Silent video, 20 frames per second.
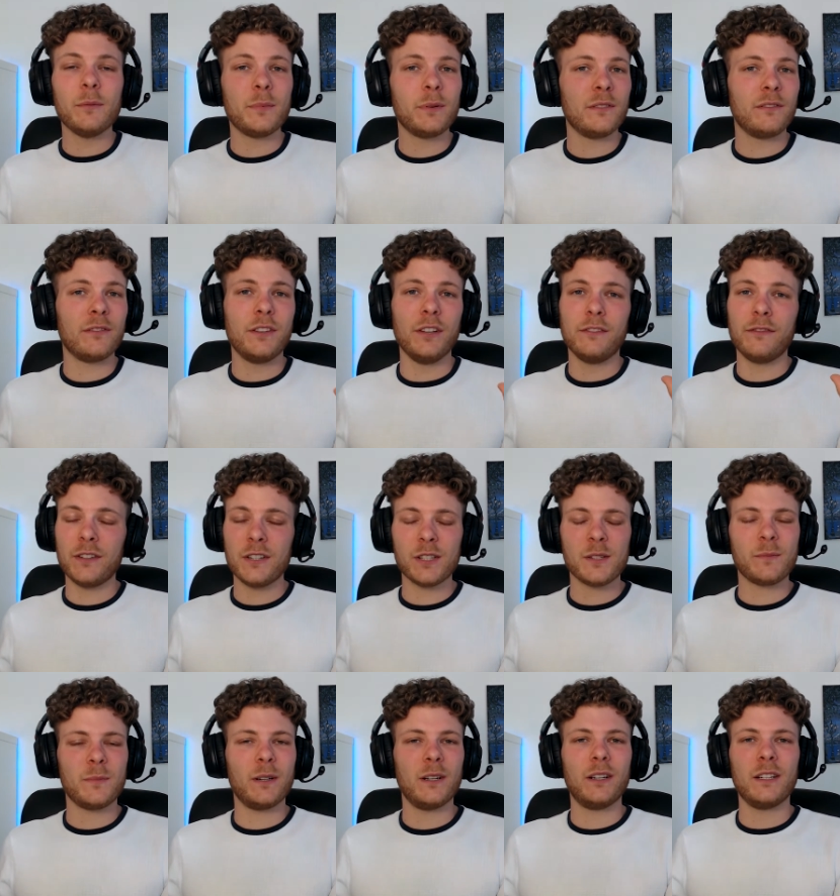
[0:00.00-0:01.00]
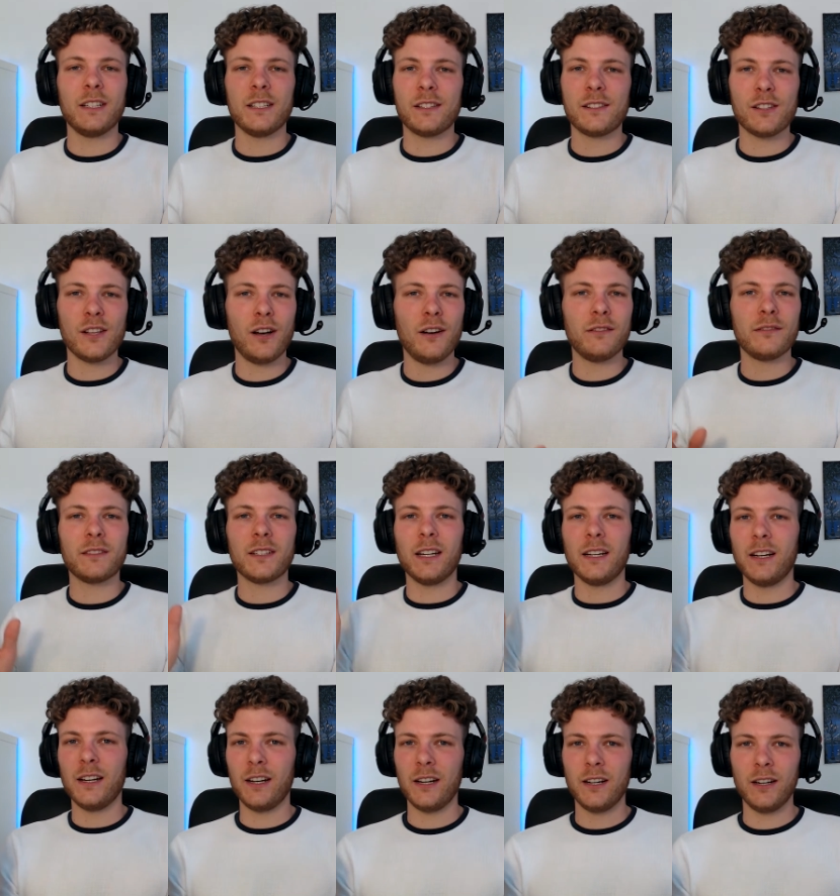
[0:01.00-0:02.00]
The first part is soft and
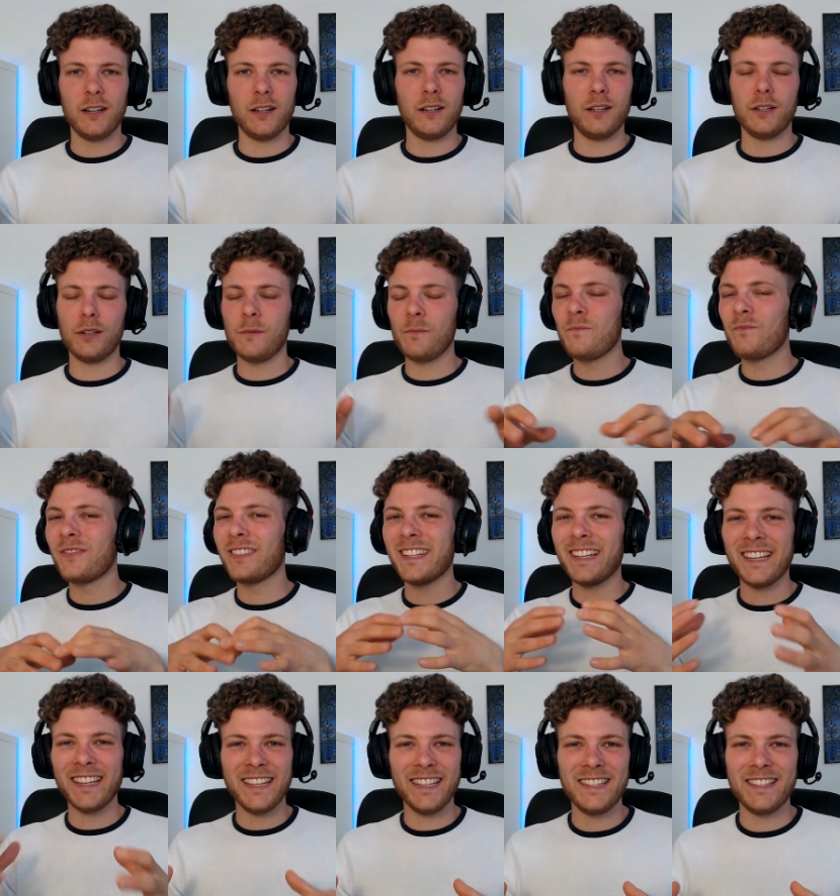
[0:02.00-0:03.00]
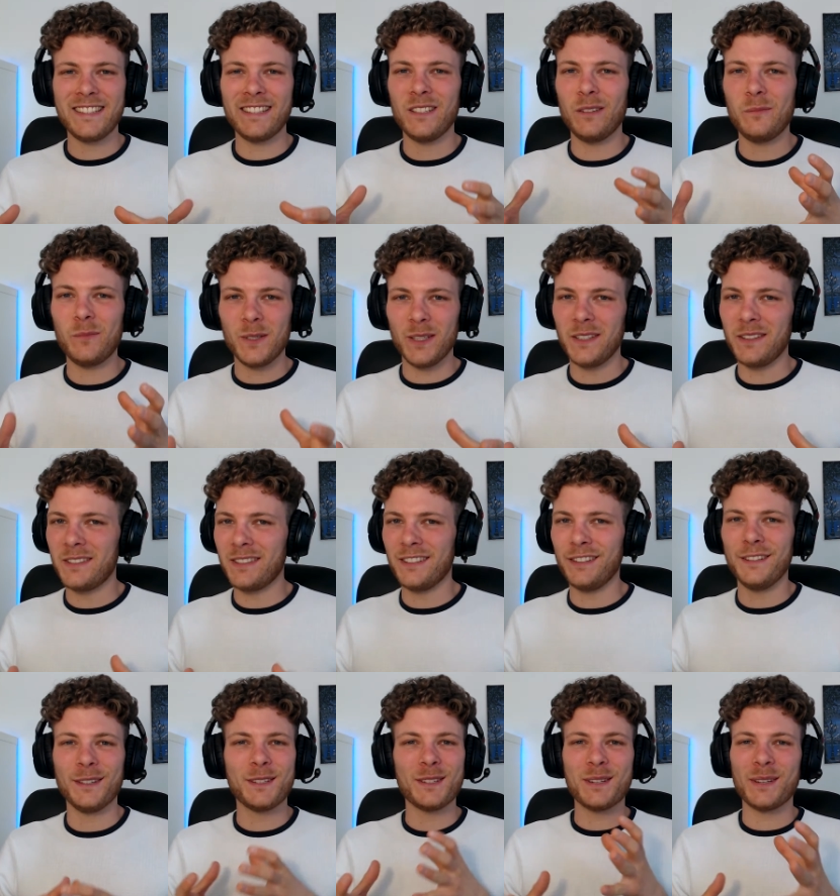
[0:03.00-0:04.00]
hard, easy peasy.
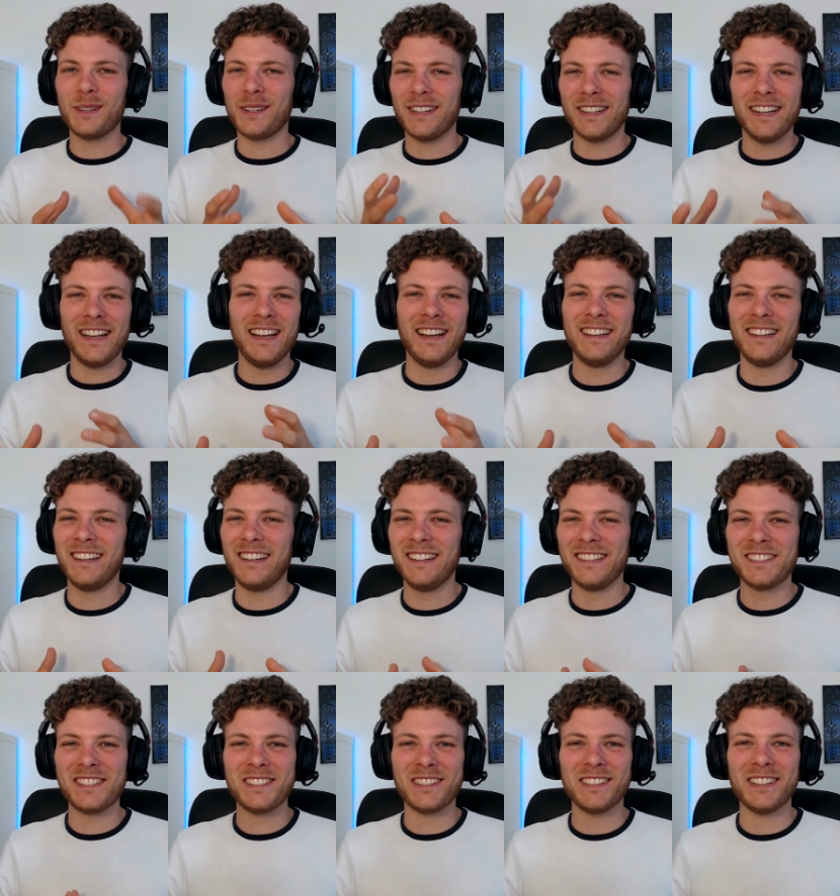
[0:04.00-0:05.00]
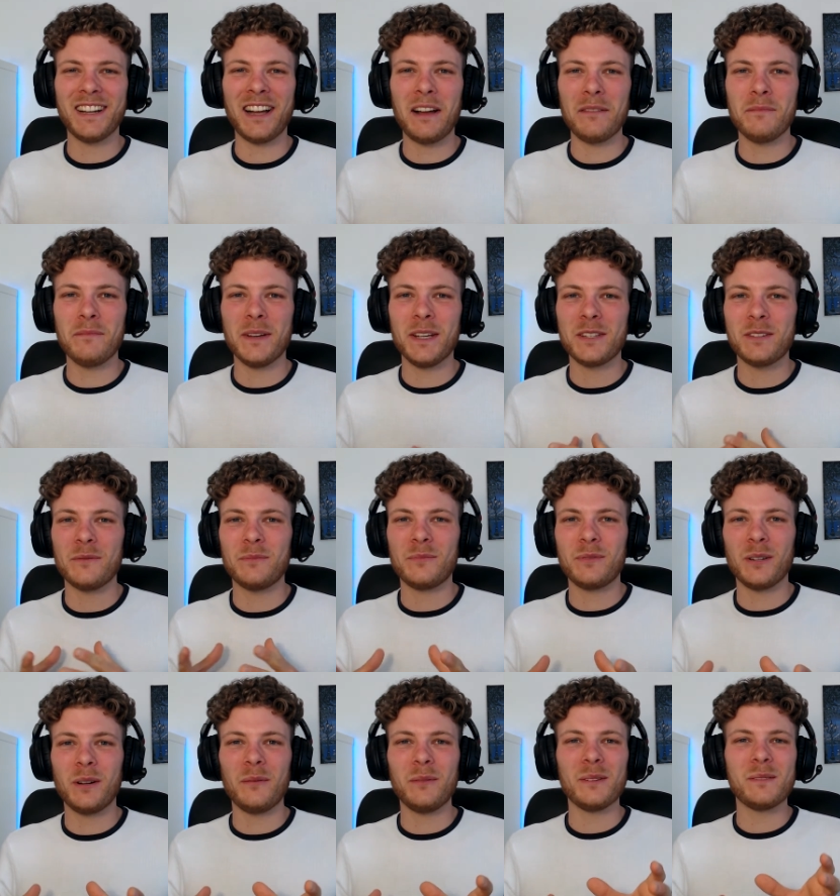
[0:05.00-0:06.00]
Shouldn't have major
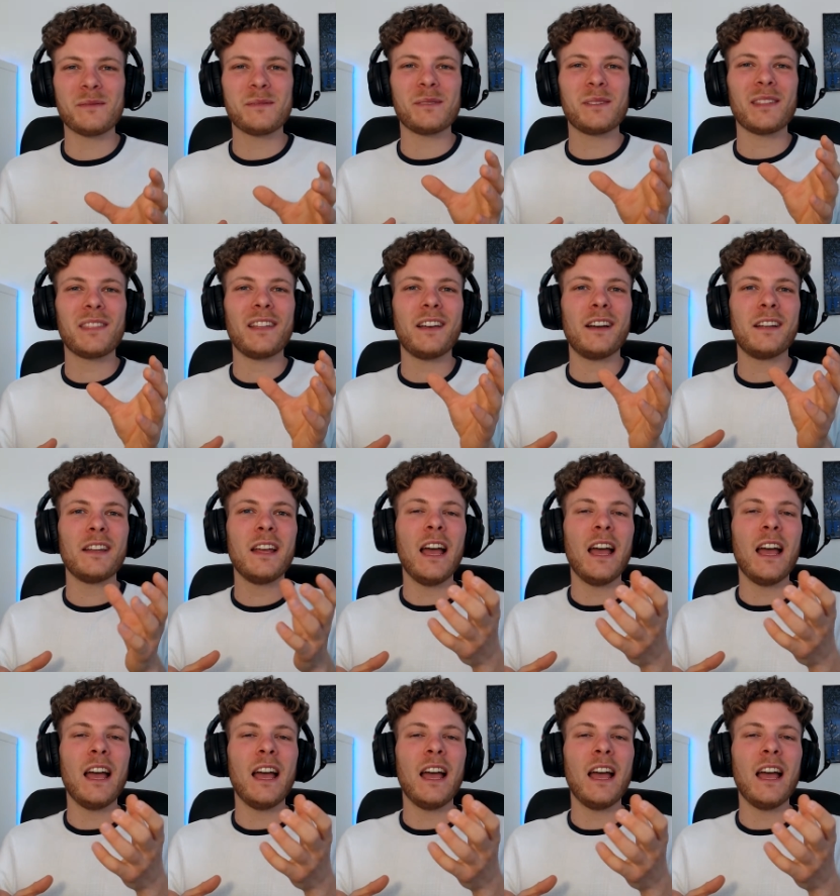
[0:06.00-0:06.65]
problems with that.